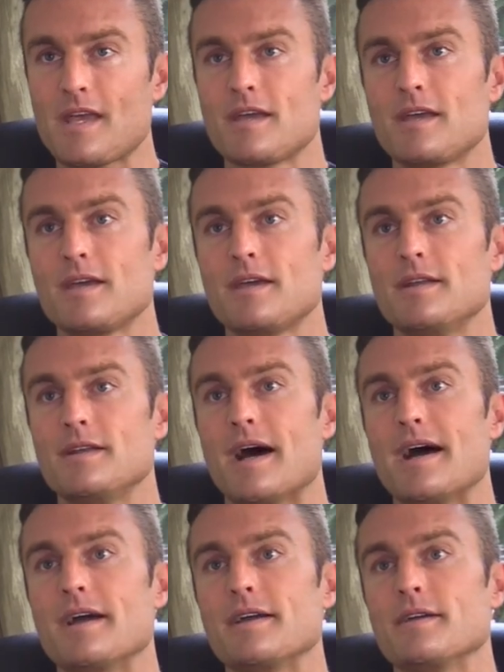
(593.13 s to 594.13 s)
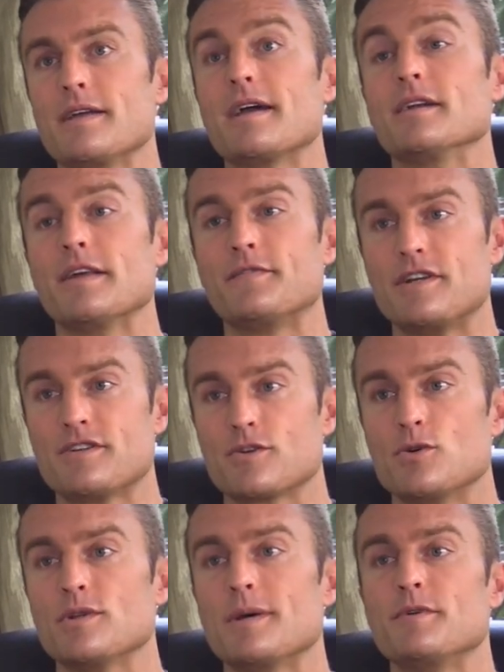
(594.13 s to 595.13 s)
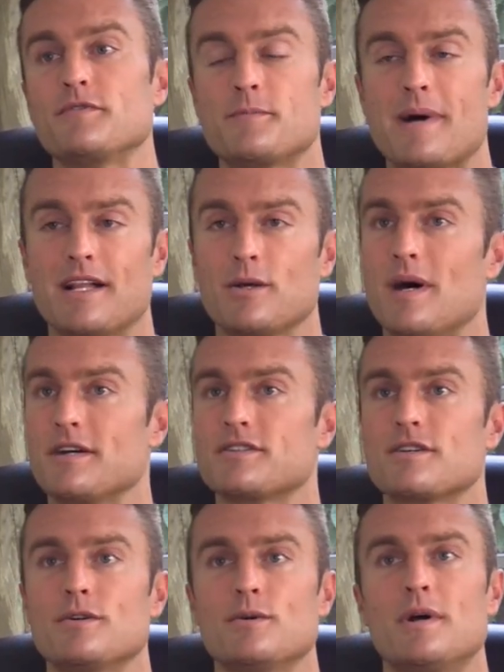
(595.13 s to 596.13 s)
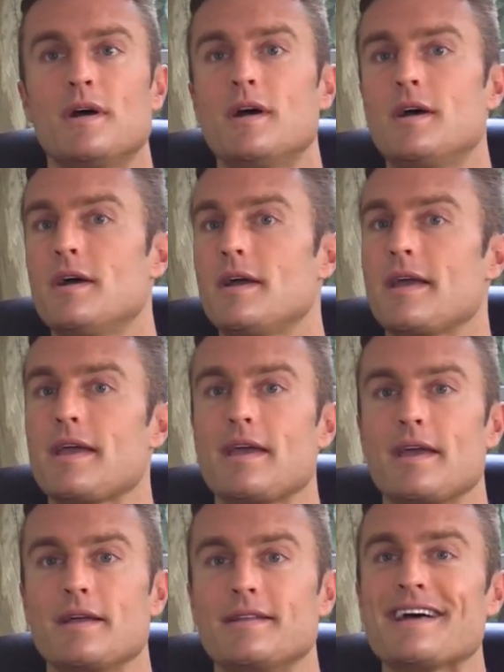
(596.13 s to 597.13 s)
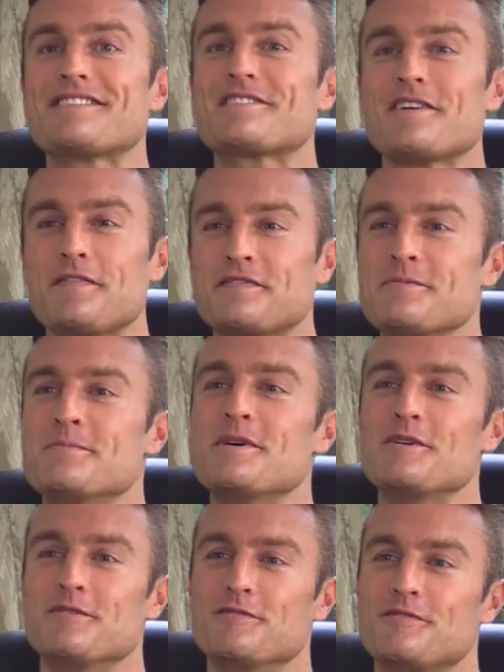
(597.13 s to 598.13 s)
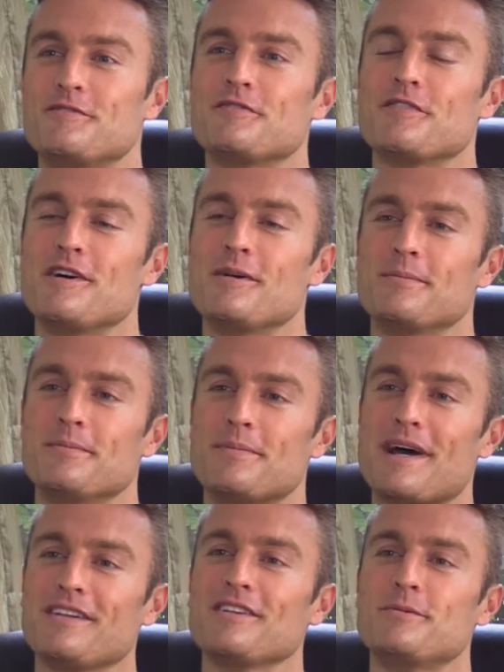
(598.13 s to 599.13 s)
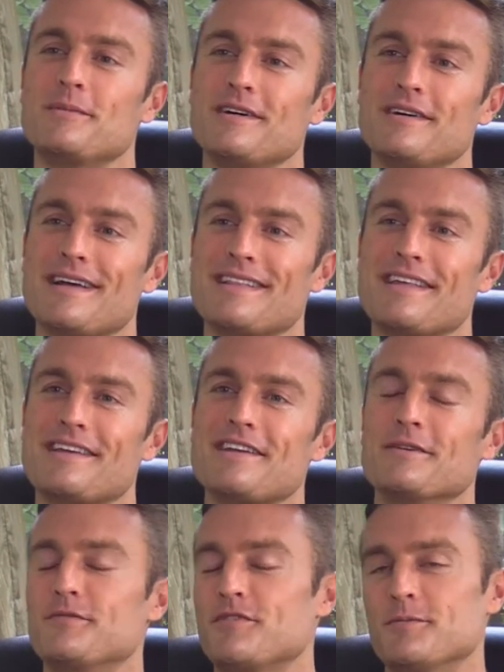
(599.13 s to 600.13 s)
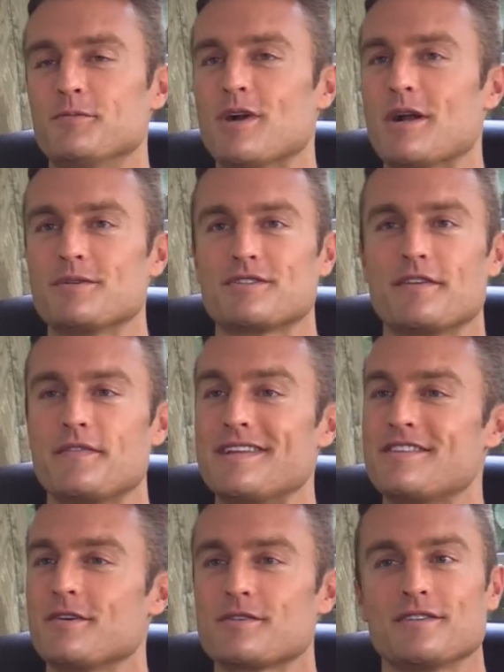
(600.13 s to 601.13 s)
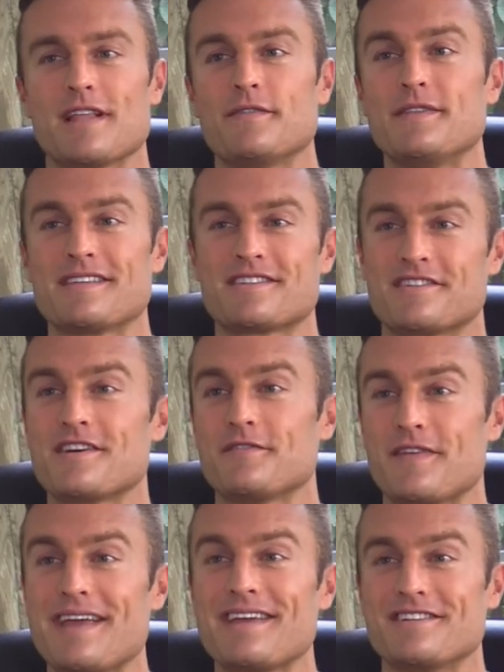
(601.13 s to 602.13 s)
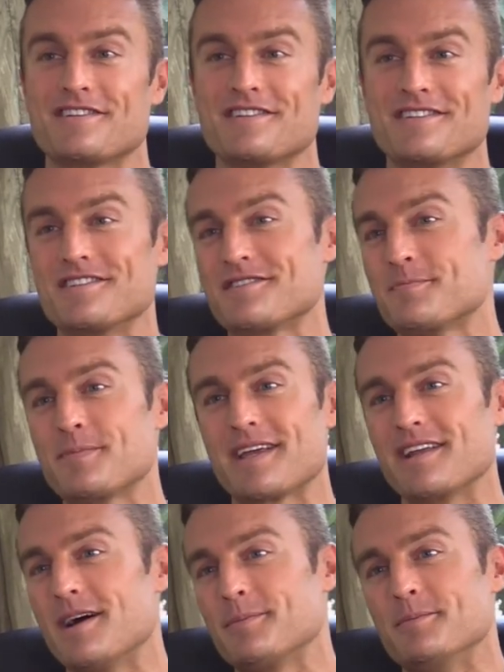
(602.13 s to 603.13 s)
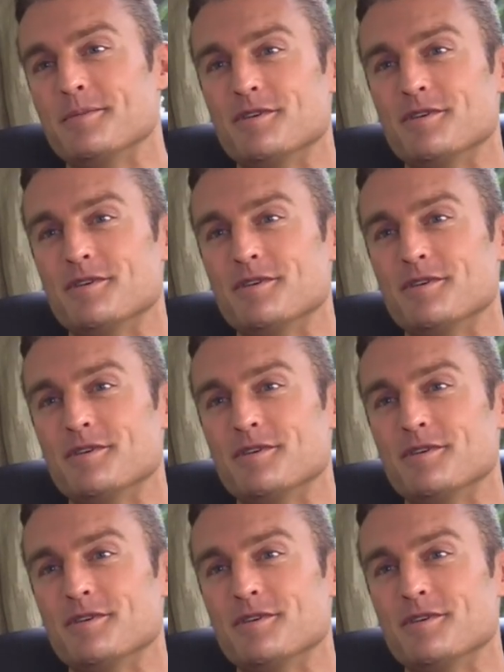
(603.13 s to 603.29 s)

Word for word: And I, yeah, 11 years old, I moved to Palo Alto. And that's tough to move from Petaluma, at, you know, from where I was living until I was 11. That's a tough age to just pick it up and